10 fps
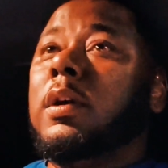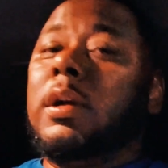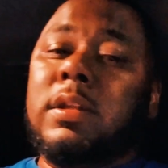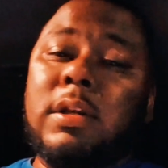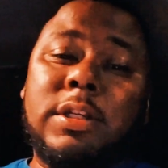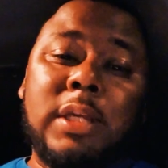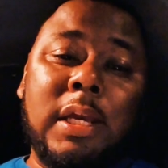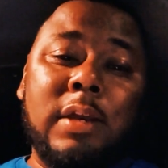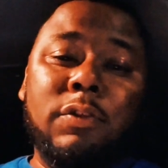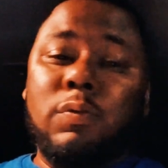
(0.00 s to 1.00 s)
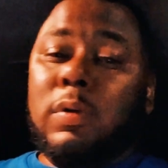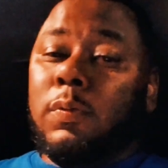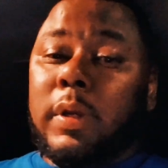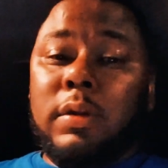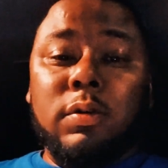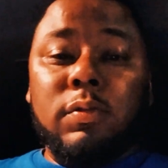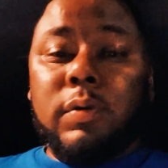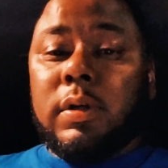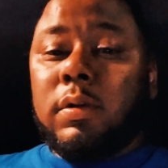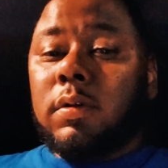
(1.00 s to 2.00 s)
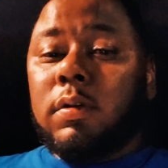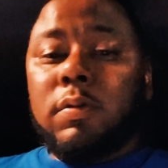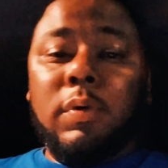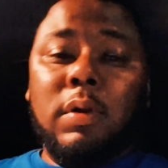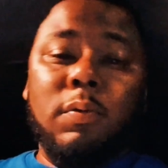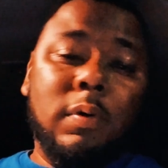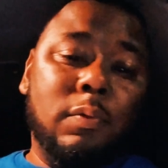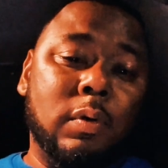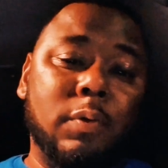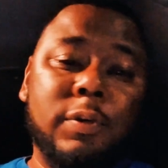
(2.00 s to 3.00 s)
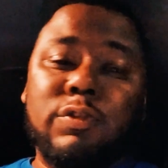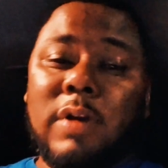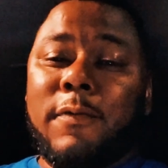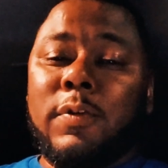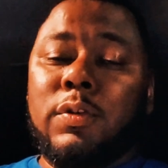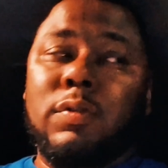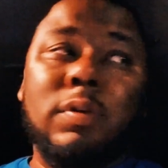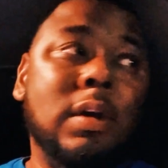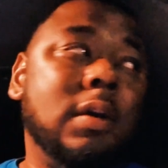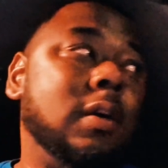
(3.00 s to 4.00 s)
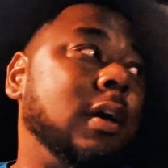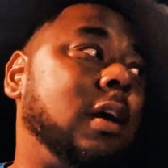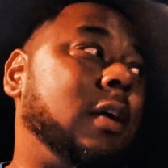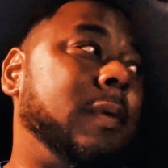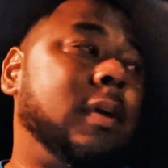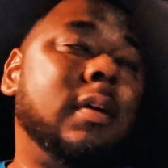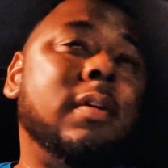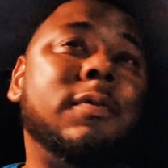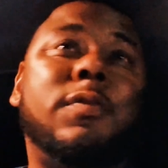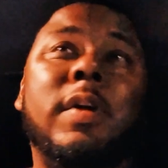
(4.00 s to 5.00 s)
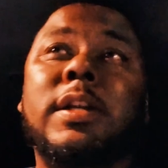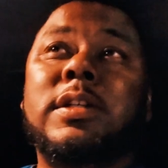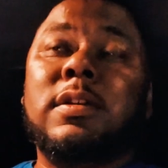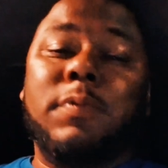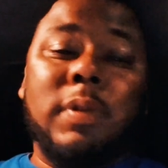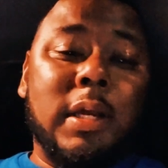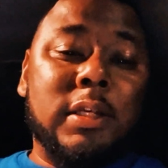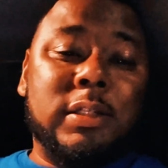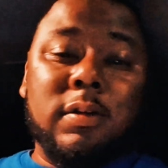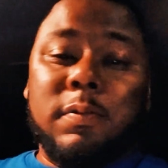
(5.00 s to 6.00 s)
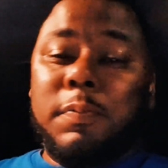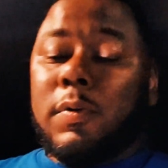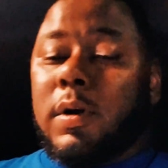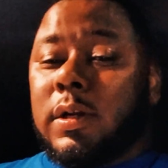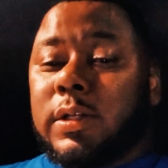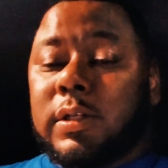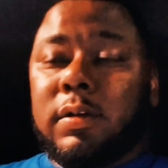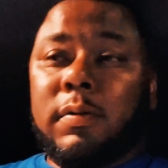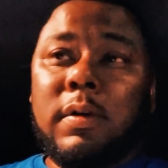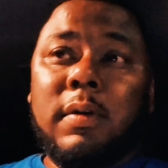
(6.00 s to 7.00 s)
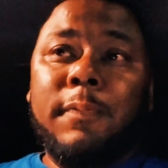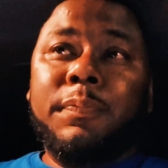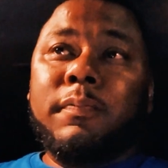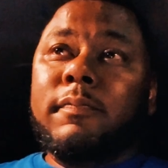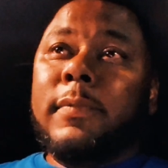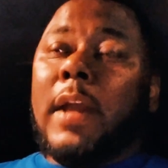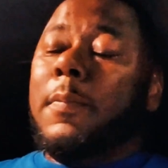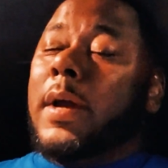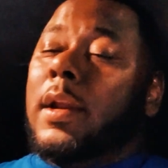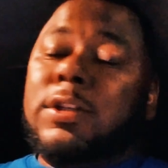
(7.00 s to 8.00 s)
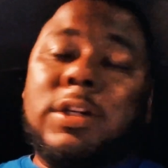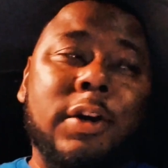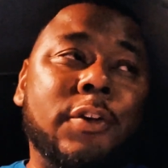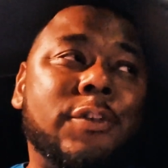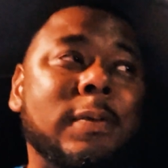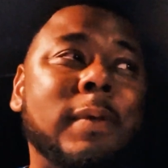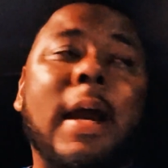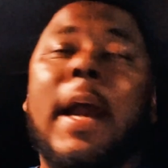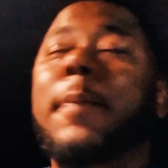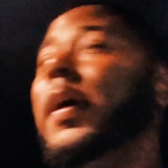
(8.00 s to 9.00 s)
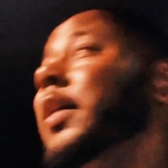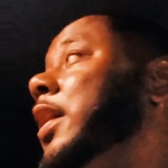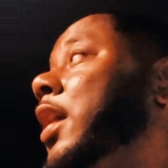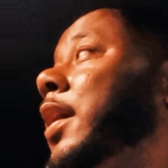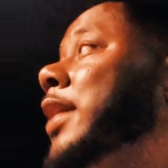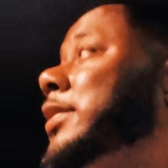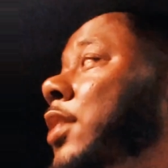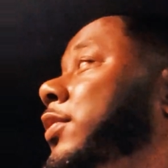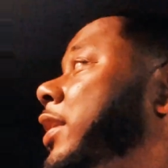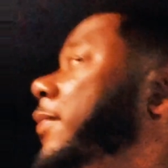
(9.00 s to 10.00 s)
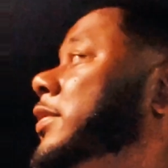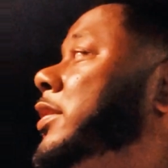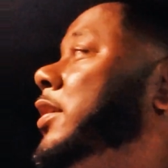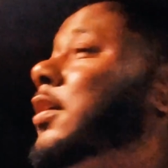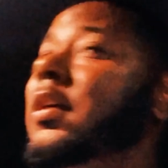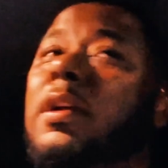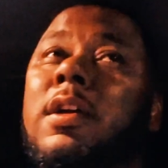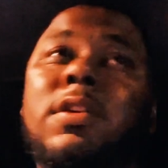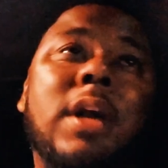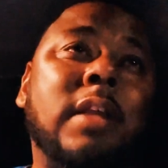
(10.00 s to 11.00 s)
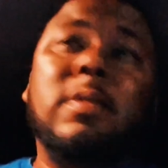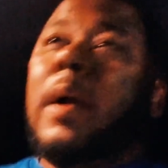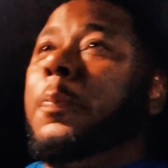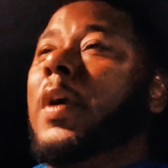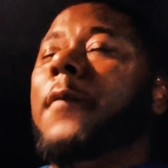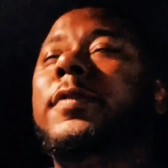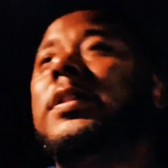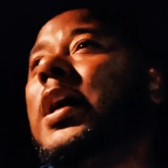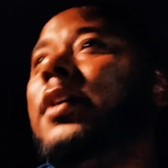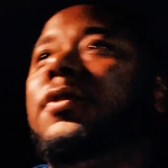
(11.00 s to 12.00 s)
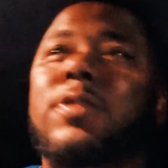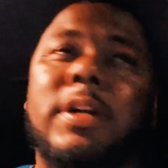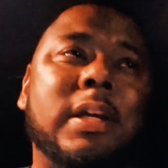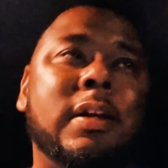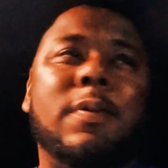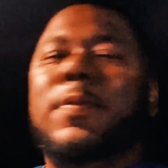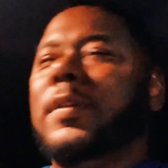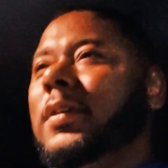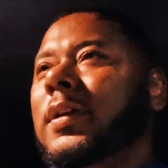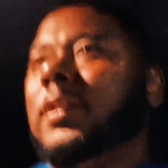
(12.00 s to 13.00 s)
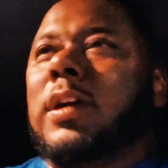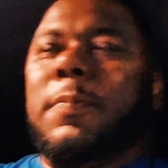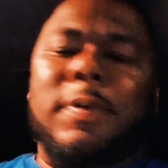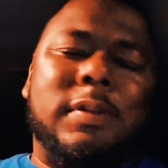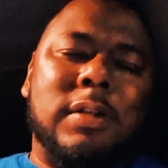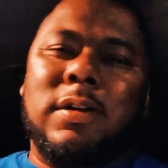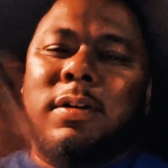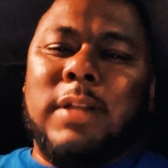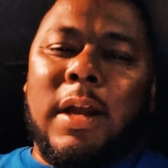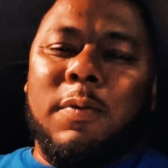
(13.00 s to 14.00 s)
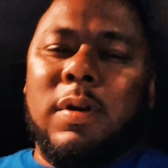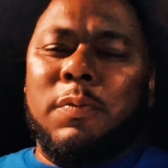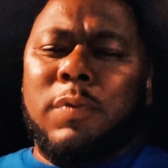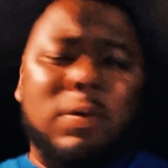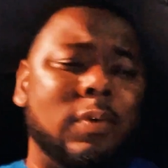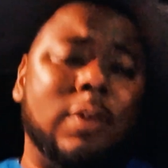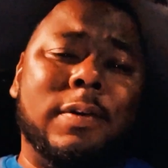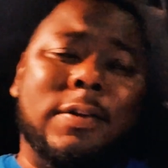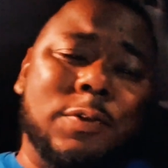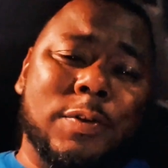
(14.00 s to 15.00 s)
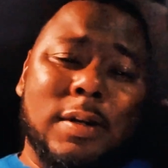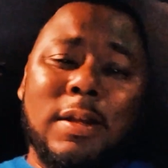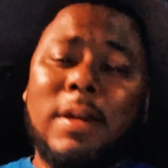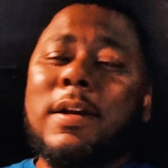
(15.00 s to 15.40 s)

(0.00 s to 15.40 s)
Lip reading: Cut to the chase. What are we doing? What are we striving to do? It could be friendship, relationship, partnership. I'm at a church. I'm like, hey, man, y'all cast out demons here? You got somebody prophesy dreams, interpret tongues? Like, what are you doing?